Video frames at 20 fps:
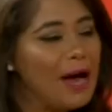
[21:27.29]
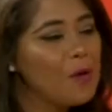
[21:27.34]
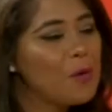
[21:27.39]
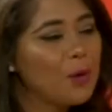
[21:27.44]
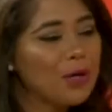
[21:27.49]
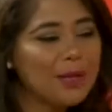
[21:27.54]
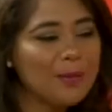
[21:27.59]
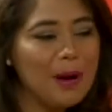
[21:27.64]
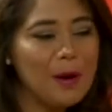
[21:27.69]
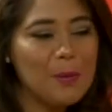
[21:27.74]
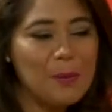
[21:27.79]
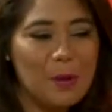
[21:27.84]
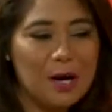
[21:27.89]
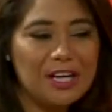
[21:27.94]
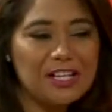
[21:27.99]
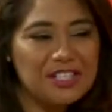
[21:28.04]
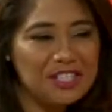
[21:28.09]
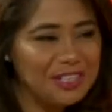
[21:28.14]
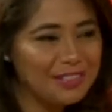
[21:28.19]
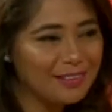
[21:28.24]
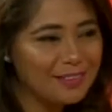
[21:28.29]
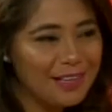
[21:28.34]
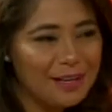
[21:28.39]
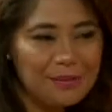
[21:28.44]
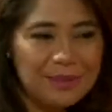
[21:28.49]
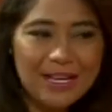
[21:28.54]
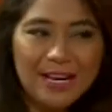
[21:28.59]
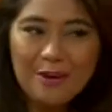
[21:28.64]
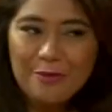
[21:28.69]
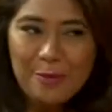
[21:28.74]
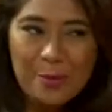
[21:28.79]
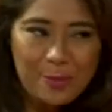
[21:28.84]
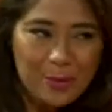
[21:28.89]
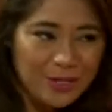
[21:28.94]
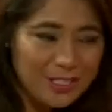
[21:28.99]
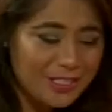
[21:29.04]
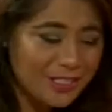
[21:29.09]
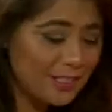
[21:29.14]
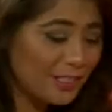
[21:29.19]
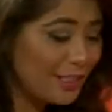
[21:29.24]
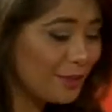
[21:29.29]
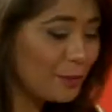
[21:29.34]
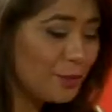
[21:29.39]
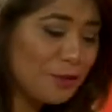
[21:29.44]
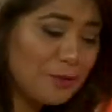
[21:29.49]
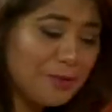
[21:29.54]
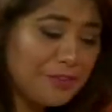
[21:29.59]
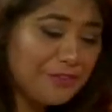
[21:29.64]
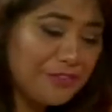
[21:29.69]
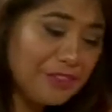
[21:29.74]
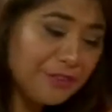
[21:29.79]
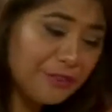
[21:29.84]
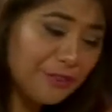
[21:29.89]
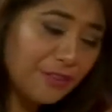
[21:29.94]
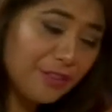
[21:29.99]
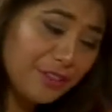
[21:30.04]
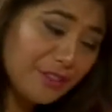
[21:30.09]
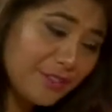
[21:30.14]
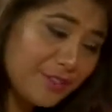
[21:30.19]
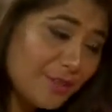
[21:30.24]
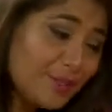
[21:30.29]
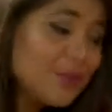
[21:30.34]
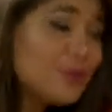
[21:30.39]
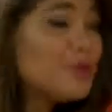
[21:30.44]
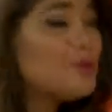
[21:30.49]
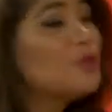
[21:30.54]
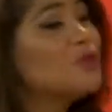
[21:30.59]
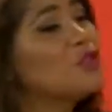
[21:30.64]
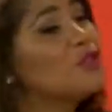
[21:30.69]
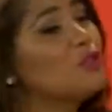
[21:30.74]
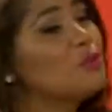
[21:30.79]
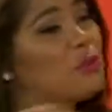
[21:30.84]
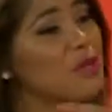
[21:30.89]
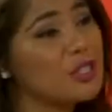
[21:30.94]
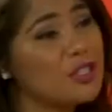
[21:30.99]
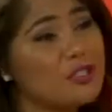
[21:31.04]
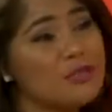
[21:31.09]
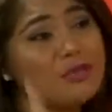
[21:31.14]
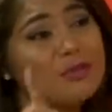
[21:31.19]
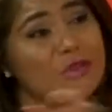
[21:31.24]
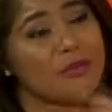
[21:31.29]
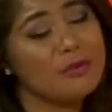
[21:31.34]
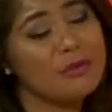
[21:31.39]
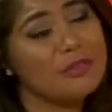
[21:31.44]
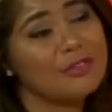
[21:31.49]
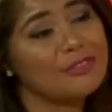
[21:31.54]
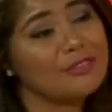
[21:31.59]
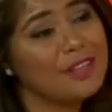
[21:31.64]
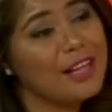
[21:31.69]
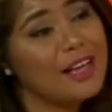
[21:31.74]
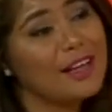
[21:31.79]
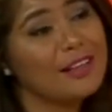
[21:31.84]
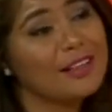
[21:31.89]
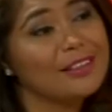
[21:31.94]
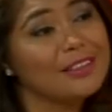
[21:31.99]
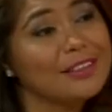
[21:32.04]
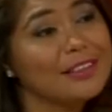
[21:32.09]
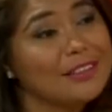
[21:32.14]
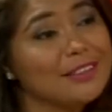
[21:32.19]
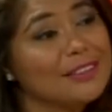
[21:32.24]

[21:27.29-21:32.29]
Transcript: And what about marching? I mean, I remember as a kid, one of my favorite things to do is we used to march around with our flags.